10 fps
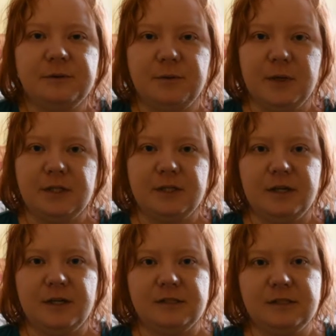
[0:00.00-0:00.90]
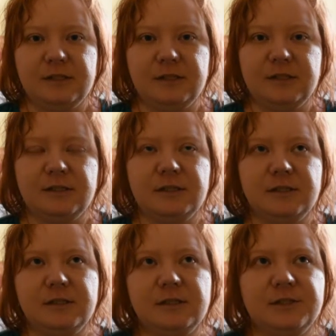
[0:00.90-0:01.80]
think that
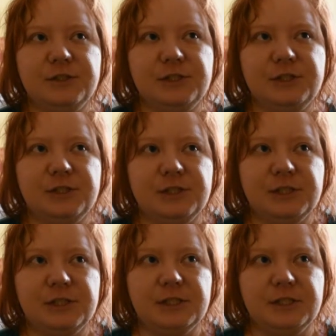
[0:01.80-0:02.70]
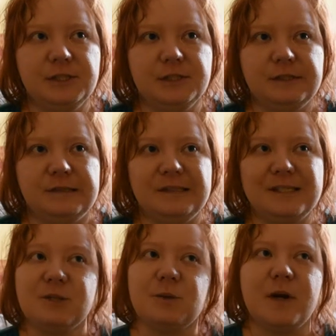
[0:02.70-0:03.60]
she
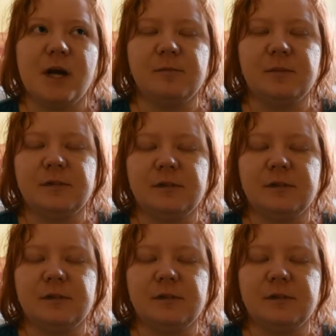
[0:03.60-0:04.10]
described